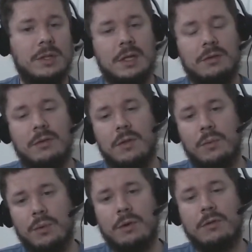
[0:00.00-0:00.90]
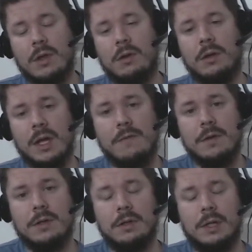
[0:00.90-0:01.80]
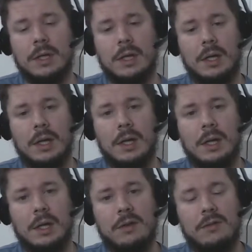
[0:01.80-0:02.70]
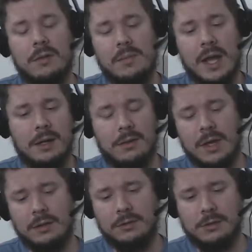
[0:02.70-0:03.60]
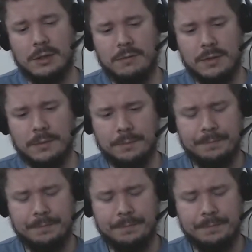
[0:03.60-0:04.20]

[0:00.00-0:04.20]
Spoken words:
because of the words that are given. It's the manna that is given.